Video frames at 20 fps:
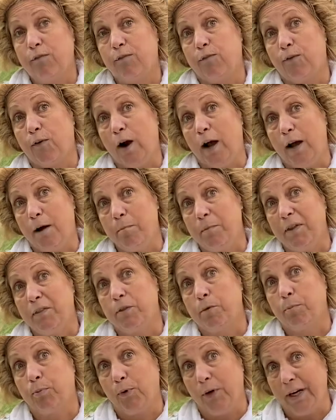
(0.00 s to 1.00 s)
from
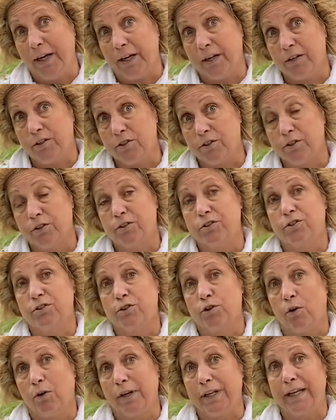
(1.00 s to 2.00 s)
the British
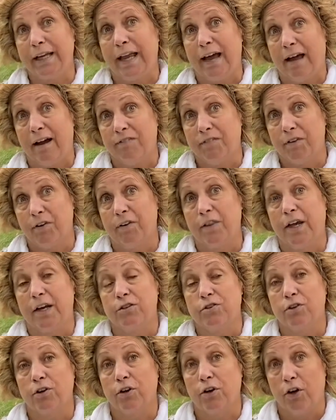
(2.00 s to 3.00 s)
shortly after they
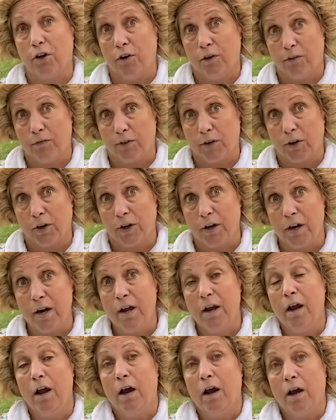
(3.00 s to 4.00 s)
took over
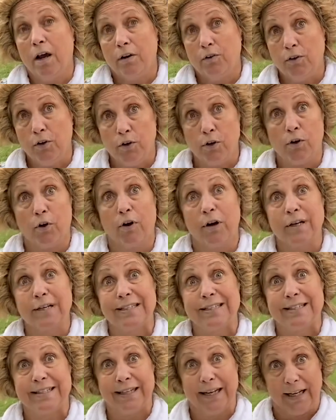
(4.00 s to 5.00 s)
New York
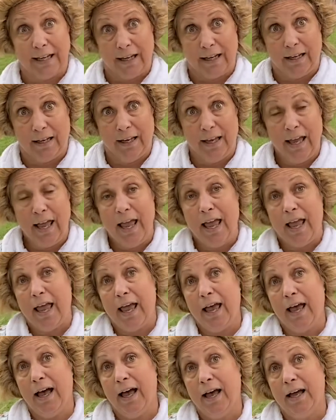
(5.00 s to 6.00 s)
City.
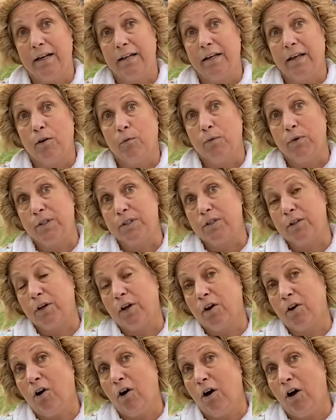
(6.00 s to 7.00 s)
And it was
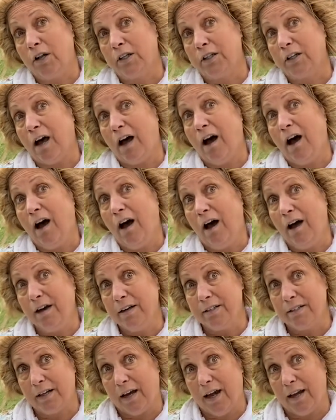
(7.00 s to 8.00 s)
called
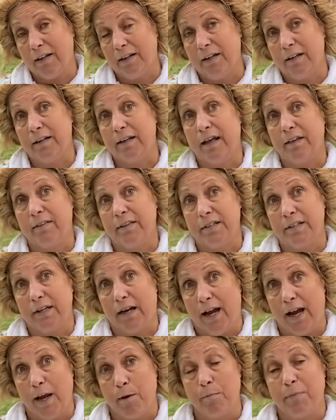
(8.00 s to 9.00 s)
Hogg's Island at the
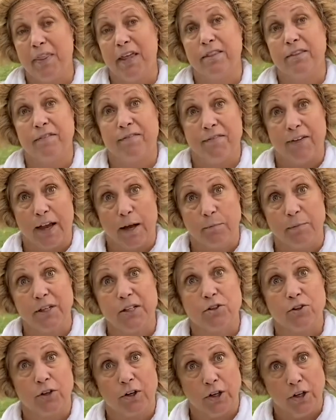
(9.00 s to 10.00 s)
time that the family
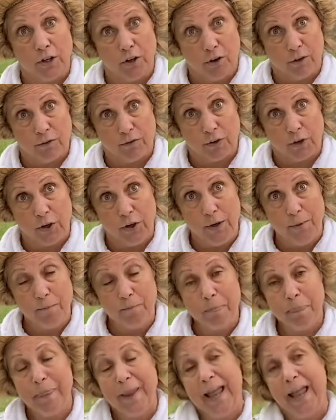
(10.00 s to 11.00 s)
took it over.
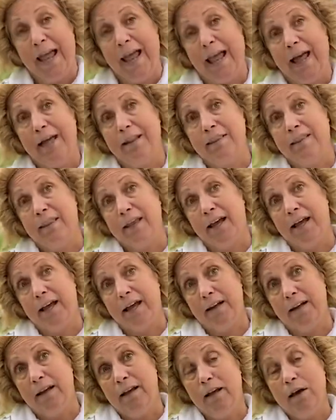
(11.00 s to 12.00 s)
And
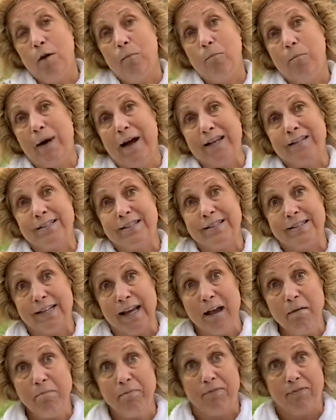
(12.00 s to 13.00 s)
then my
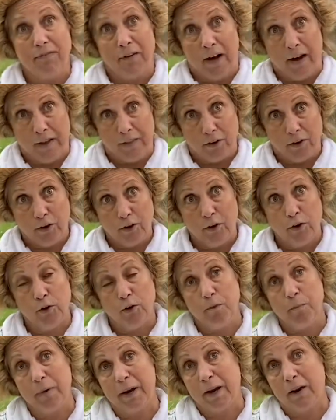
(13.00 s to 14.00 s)
stepfather,
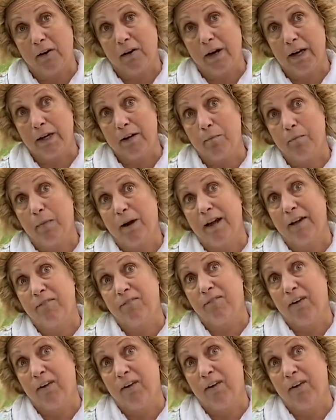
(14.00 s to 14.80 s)
who married my